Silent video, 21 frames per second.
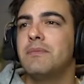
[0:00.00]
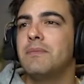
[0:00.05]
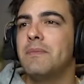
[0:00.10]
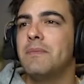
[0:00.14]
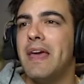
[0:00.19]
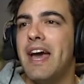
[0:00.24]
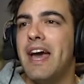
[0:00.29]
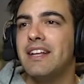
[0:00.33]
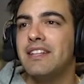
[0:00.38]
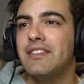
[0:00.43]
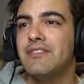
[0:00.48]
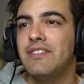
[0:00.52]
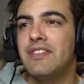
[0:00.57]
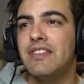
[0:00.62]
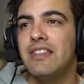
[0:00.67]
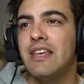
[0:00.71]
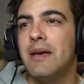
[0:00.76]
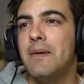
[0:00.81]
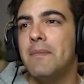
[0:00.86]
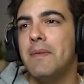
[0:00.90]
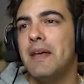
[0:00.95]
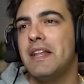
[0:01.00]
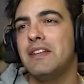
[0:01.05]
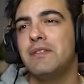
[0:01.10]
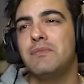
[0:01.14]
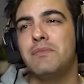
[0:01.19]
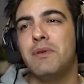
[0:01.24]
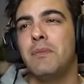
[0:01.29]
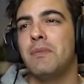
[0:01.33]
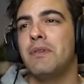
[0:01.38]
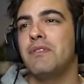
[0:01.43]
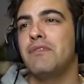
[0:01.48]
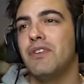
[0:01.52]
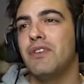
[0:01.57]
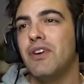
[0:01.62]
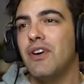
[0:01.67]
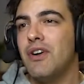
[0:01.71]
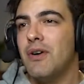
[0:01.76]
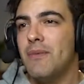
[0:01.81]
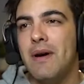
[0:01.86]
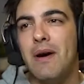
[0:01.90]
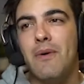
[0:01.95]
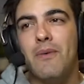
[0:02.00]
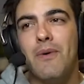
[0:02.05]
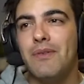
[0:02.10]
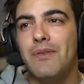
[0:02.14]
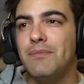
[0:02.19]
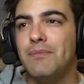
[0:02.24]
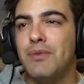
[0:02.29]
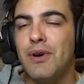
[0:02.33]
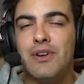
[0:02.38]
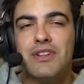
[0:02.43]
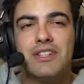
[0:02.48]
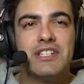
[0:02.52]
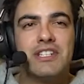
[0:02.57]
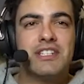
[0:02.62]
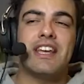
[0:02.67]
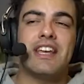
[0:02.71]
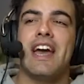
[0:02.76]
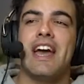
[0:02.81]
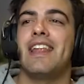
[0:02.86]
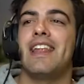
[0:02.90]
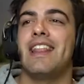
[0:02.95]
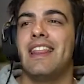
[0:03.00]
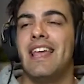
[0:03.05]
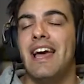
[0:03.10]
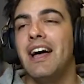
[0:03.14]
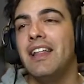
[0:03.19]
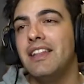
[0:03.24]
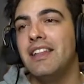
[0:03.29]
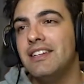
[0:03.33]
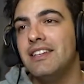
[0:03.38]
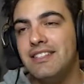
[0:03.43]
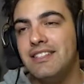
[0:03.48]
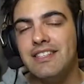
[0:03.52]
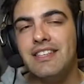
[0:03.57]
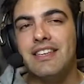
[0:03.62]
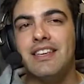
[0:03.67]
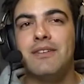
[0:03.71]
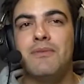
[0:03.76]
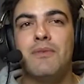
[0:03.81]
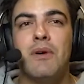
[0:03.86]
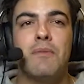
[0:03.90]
be active in them, and you probably forgot about what projects you had allow lists in,